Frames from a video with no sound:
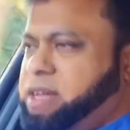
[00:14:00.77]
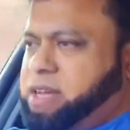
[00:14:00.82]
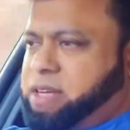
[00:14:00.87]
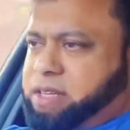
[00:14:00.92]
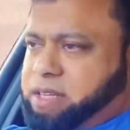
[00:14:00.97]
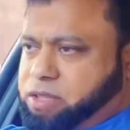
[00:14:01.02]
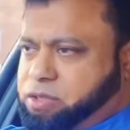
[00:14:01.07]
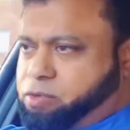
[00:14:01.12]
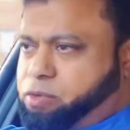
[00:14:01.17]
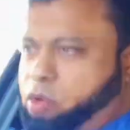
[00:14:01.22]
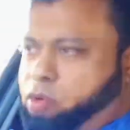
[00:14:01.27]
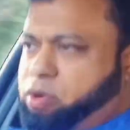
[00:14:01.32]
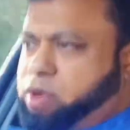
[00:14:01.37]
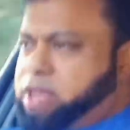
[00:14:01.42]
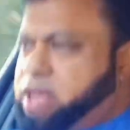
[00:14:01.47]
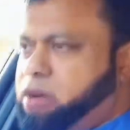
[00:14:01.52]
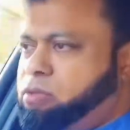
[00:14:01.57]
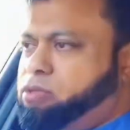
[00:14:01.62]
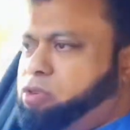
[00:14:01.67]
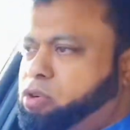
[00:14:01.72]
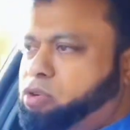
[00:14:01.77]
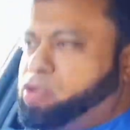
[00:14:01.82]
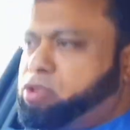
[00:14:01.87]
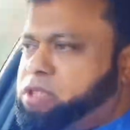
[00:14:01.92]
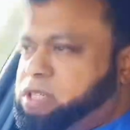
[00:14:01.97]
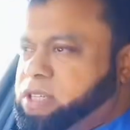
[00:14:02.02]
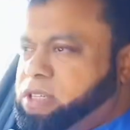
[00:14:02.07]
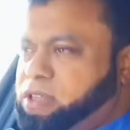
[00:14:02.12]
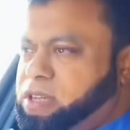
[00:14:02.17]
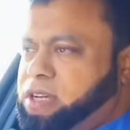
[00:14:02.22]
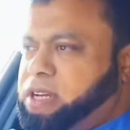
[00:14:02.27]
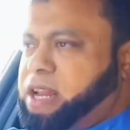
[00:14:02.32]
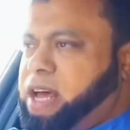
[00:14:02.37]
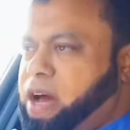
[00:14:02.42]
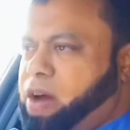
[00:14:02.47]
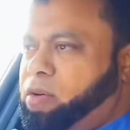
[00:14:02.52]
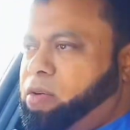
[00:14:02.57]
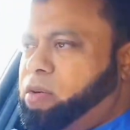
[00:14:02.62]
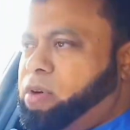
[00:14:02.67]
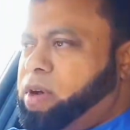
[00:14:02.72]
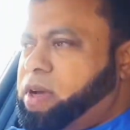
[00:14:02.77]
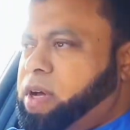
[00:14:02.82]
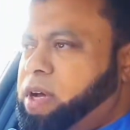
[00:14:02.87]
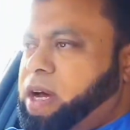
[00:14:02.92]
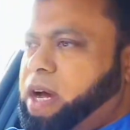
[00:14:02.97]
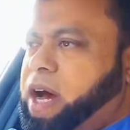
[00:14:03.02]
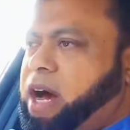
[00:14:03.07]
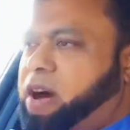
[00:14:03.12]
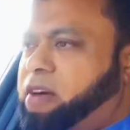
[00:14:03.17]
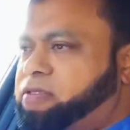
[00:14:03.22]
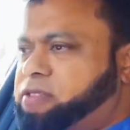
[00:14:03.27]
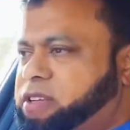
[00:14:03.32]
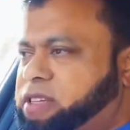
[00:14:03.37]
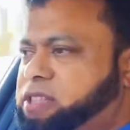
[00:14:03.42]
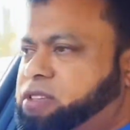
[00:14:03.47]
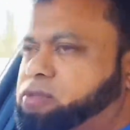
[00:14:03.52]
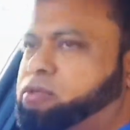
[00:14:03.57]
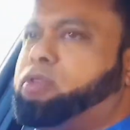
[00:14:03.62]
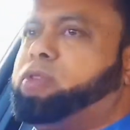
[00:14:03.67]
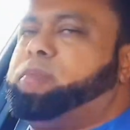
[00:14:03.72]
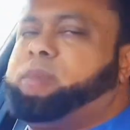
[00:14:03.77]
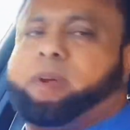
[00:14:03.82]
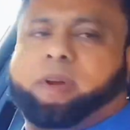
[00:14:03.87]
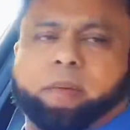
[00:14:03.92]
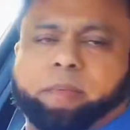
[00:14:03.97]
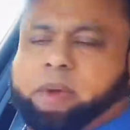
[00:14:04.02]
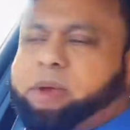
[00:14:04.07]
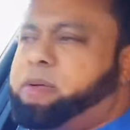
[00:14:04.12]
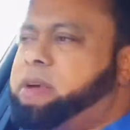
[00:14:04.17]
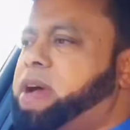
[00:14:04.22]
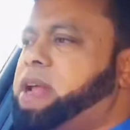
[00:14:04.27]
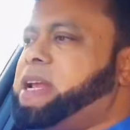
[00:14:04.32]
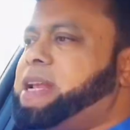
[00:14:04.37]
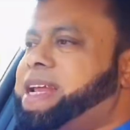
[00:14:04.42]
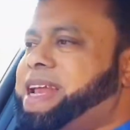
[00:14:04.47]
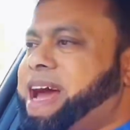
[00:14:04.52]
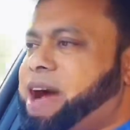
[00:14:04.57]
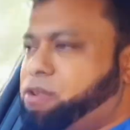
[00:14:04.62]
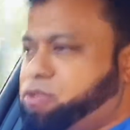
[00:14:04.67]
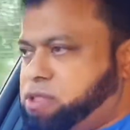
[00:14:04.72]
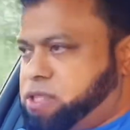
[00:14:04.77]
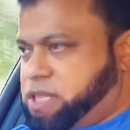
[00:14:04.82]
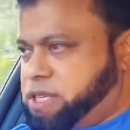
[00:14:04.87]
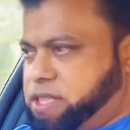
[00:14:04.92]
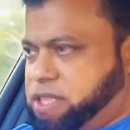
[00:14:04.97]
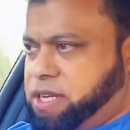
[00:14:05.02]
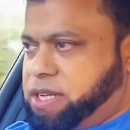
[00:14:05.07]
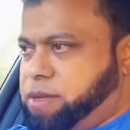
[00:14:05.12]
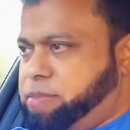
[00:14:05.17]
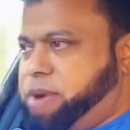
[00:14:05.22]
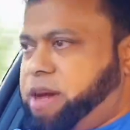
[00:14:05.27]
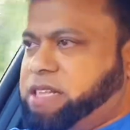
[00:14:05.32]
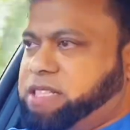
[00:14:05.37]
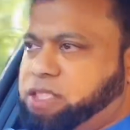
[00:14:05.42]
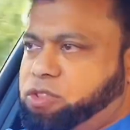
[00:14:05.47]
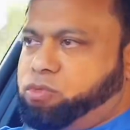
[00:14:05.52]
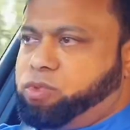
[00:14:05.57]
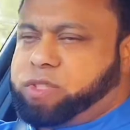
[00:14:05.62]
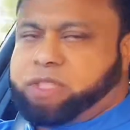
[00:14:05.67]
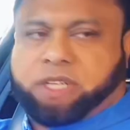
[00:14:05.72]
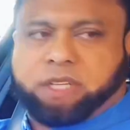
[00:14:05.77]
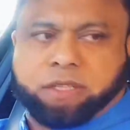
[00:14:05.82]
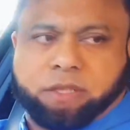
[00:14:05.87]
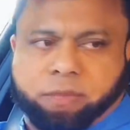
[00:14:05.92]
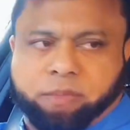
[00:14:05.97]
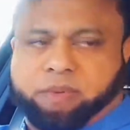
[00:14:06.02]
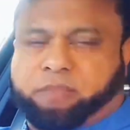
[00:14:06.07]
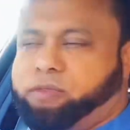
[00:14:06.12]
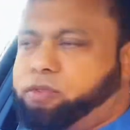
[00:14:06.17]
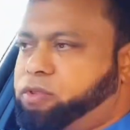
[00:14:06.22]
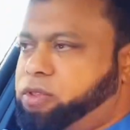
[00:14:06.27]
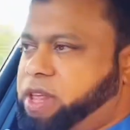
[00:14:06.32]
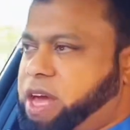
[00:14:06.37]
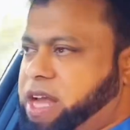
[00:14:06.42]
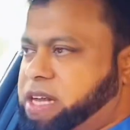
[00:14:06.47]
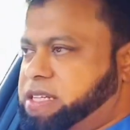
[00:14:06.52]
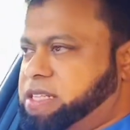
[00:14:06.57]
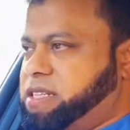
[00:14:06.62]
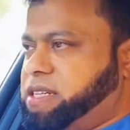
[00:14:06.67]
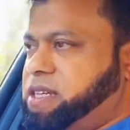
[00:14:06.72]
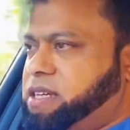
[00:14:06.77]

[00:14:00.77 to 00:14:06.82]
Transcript: There's a road here, we're not going to signal now. After this road, mirror, mirror, now signal. Imagine we signal before that.